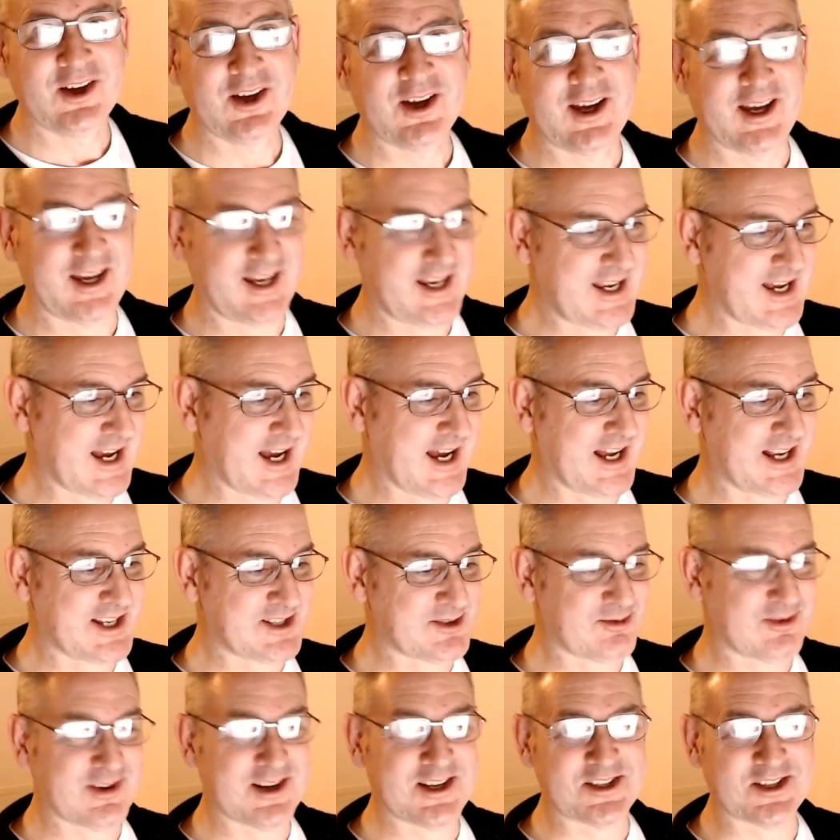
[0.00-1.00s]
He has
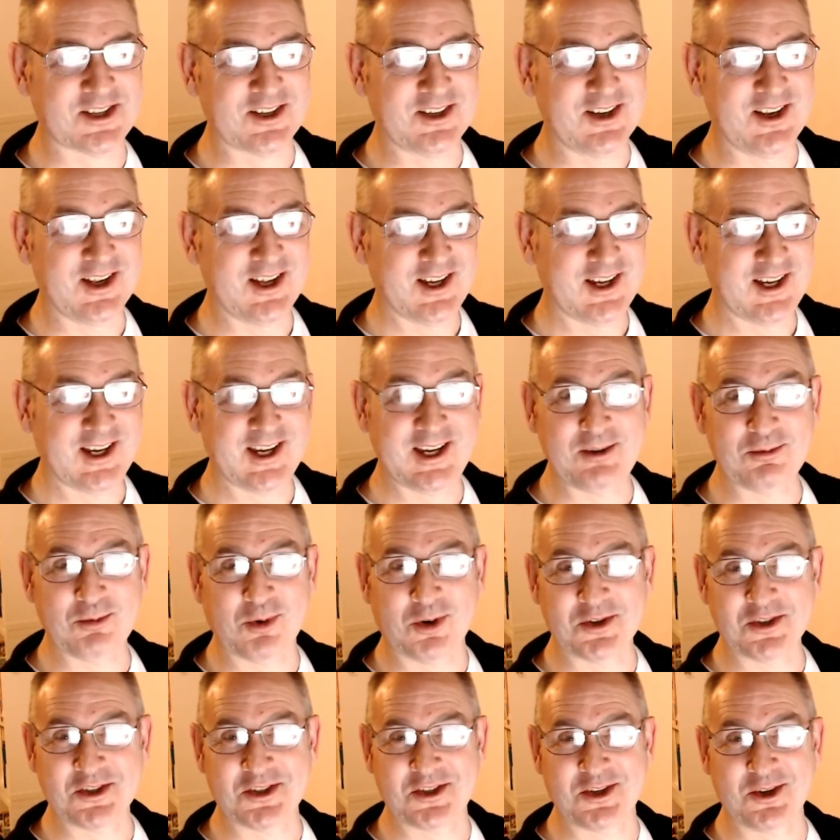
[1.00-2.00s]
risen. He
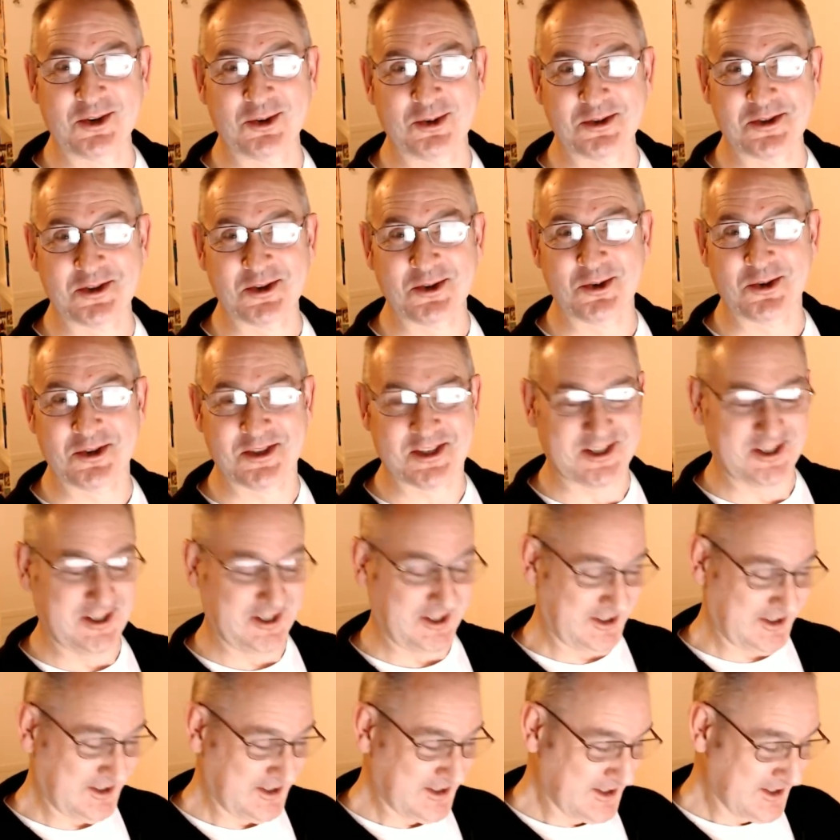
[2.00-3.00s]
wants your daughter.
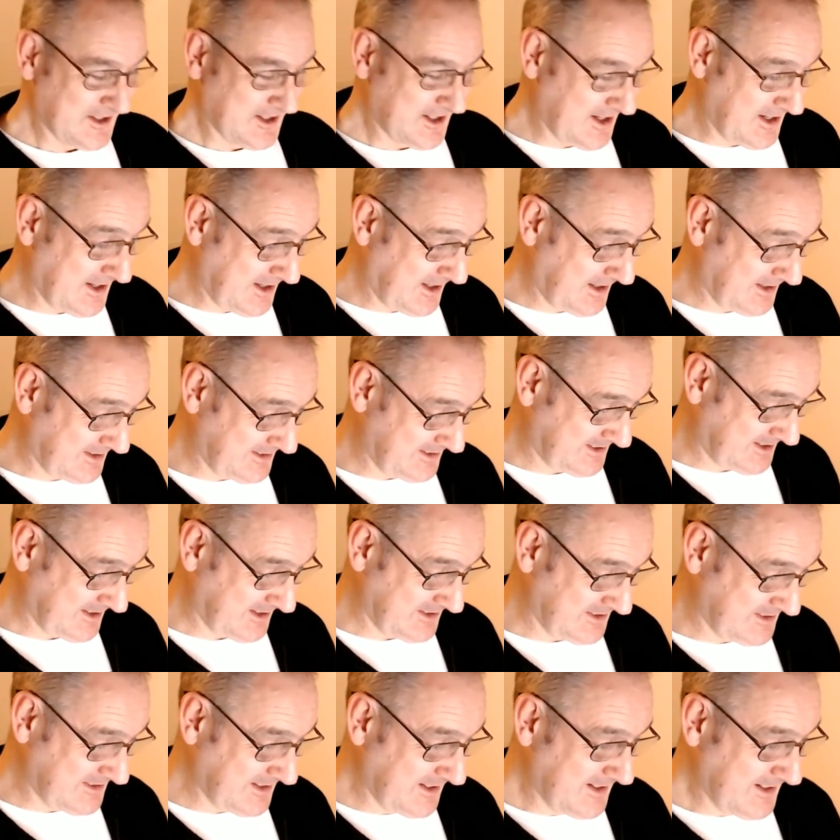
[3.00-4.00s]

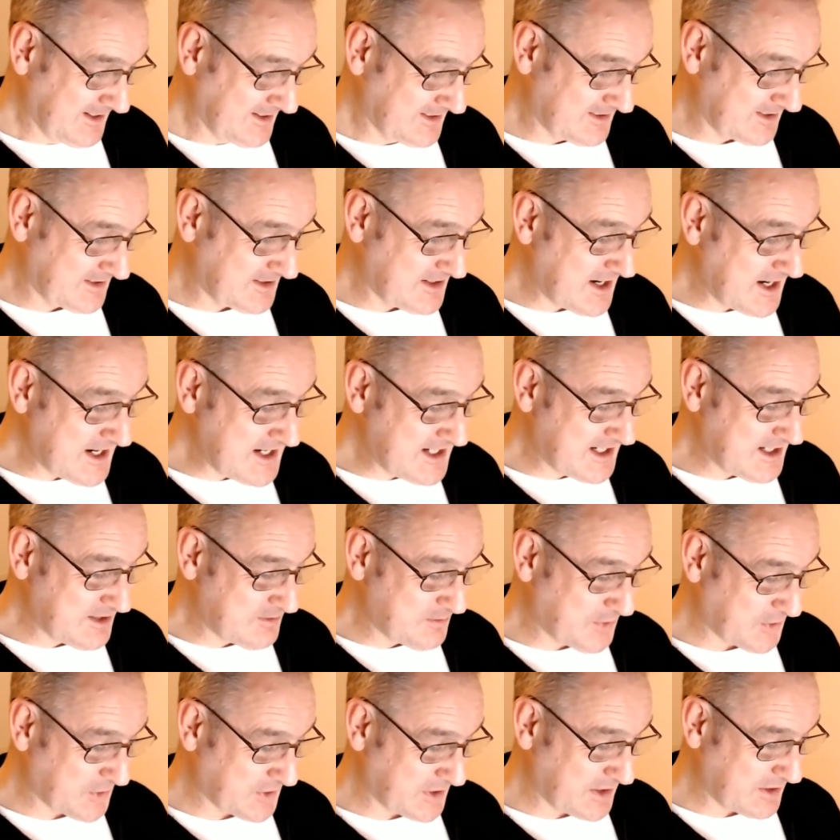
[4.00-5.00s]
The naked
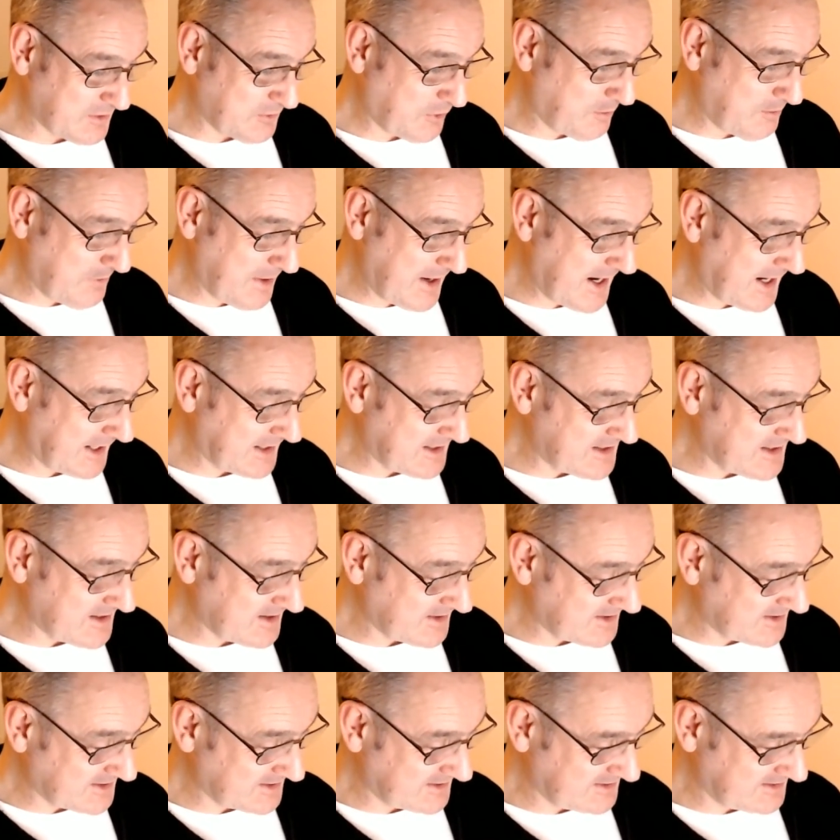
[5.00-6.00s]
body of a man,
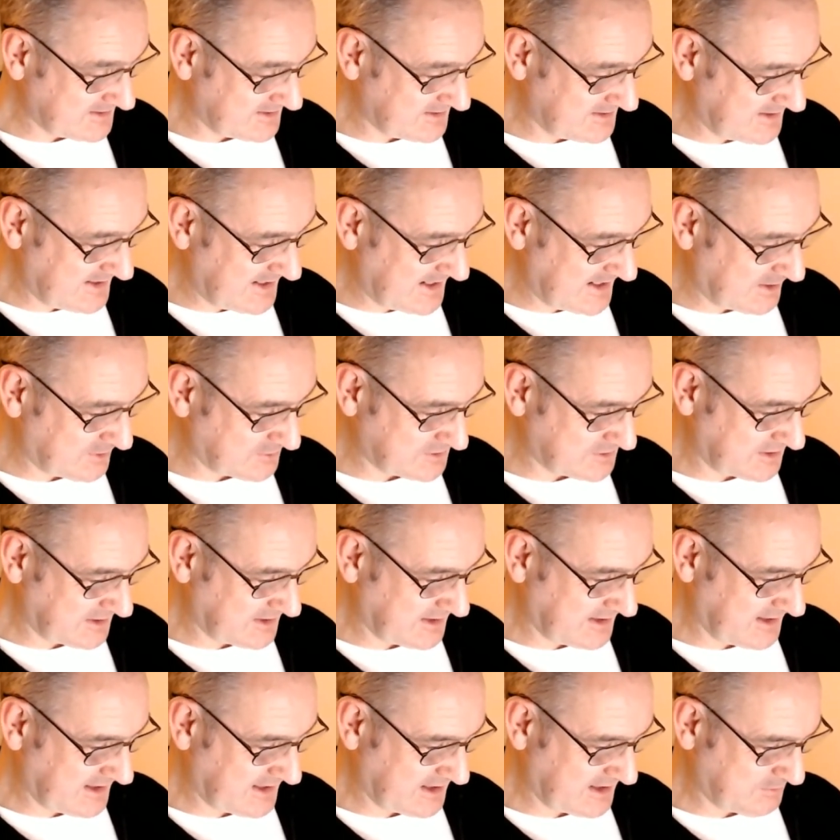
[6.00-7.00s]
younger now than
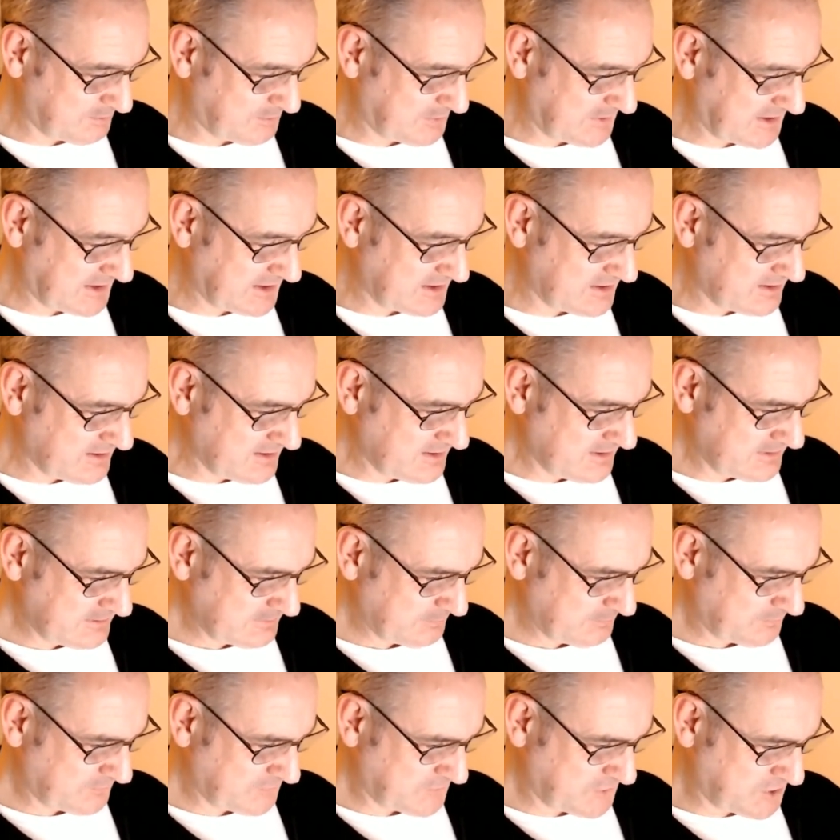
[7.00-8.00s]
it had been
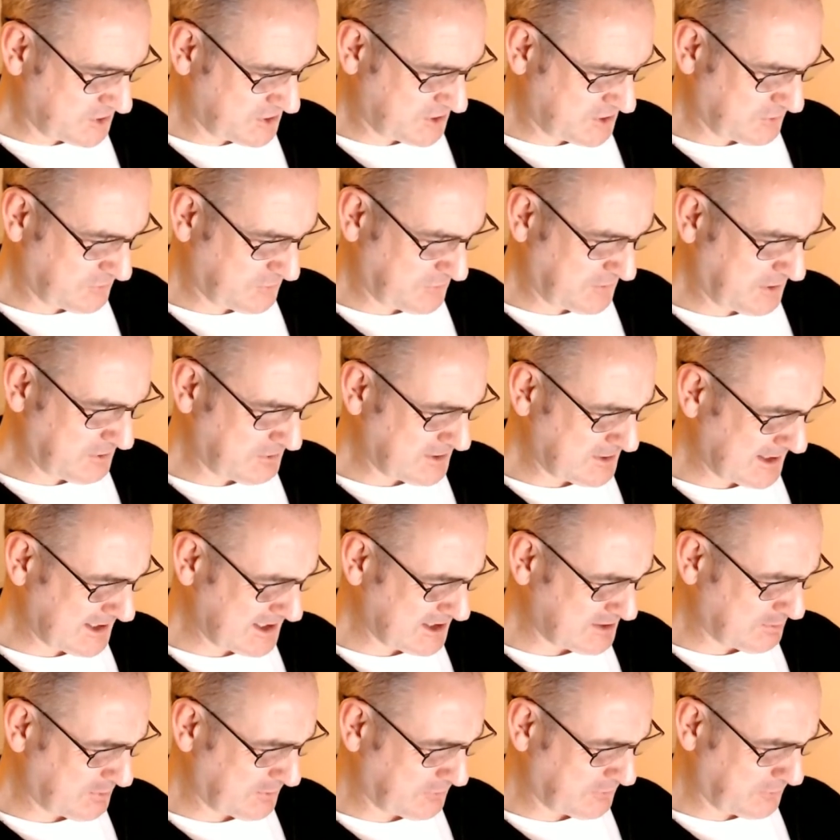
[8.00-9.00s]
just a few days
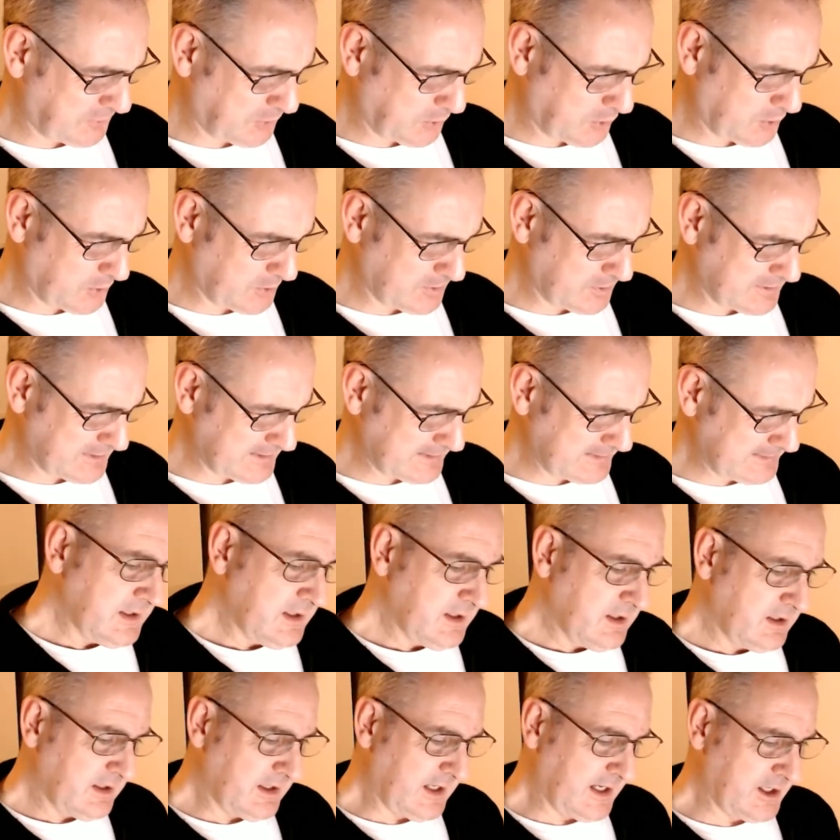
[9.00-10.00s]
before,
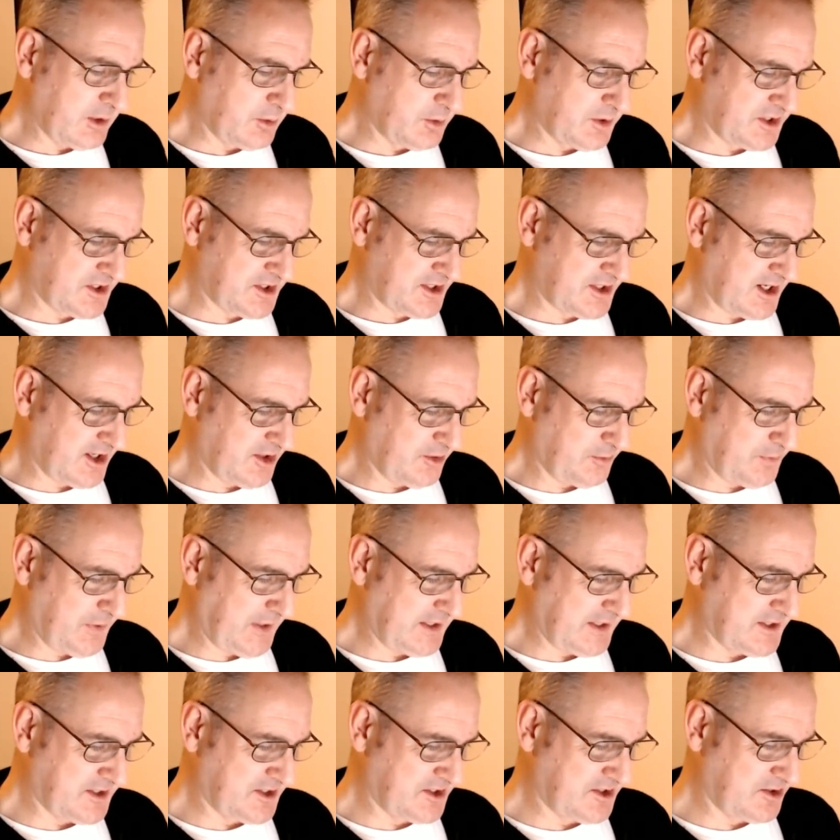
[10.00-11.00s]
lay on a stone
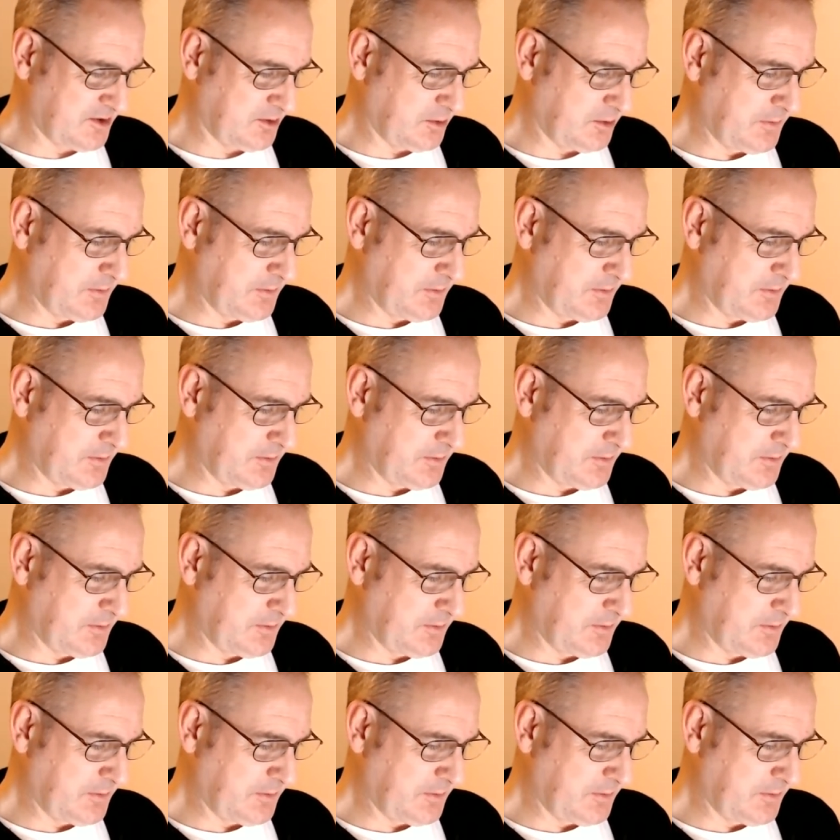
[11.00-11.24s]
pedestal.